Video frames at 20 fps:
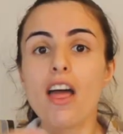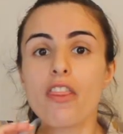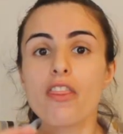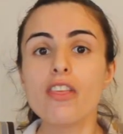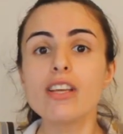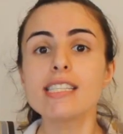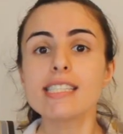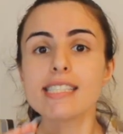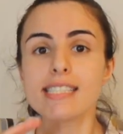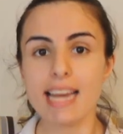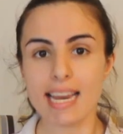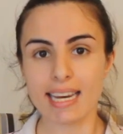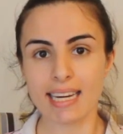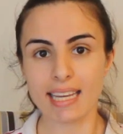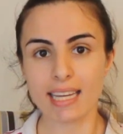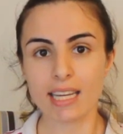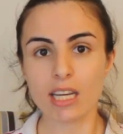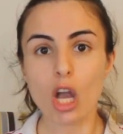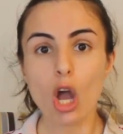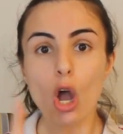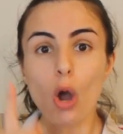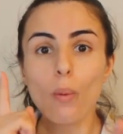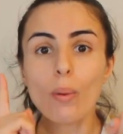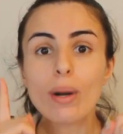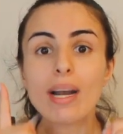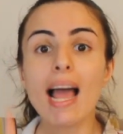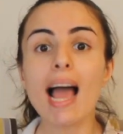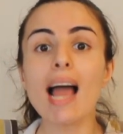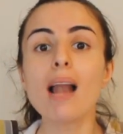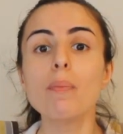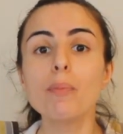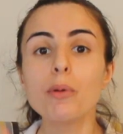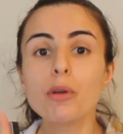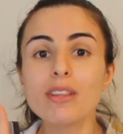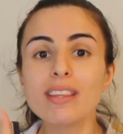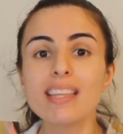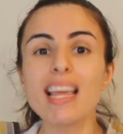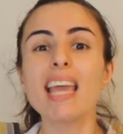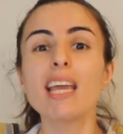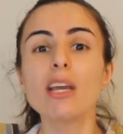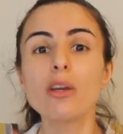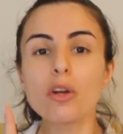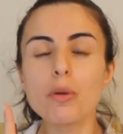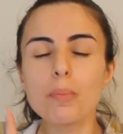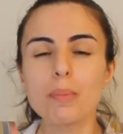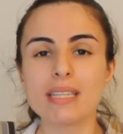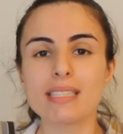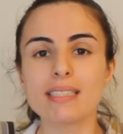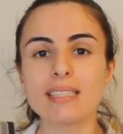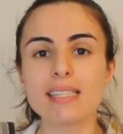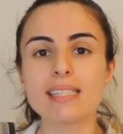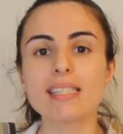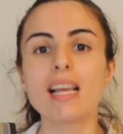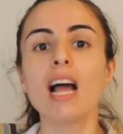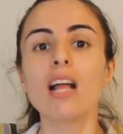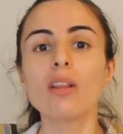This training will help you take your business